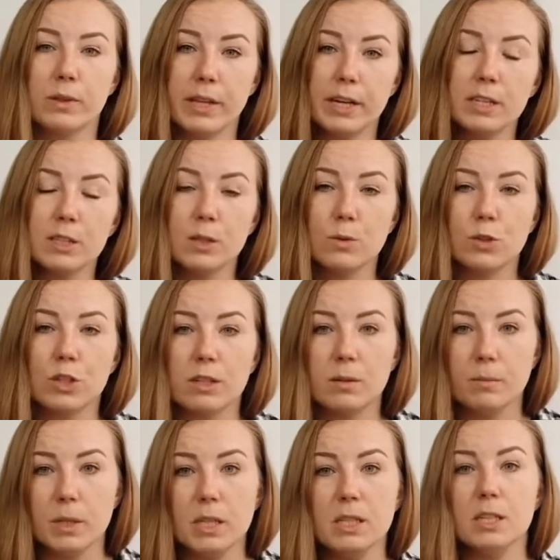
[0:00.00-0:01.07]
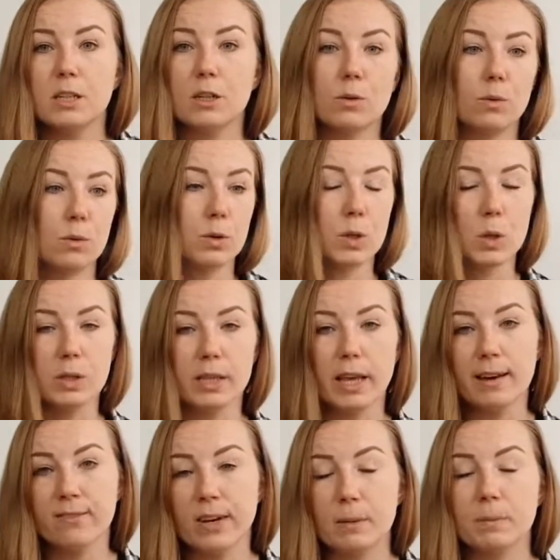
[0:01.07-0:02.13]
their social media or on
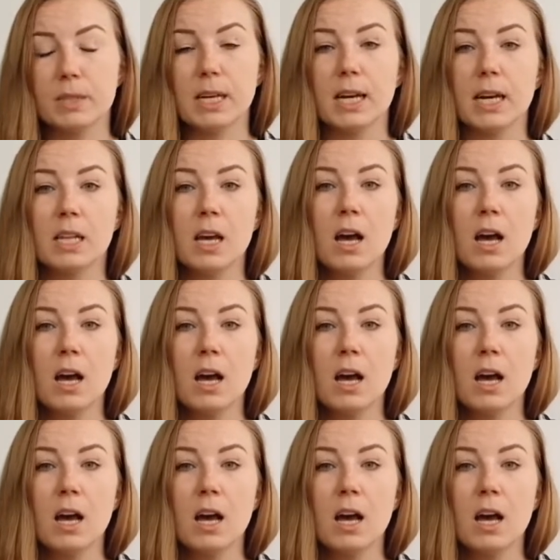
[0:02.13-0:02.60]
their website.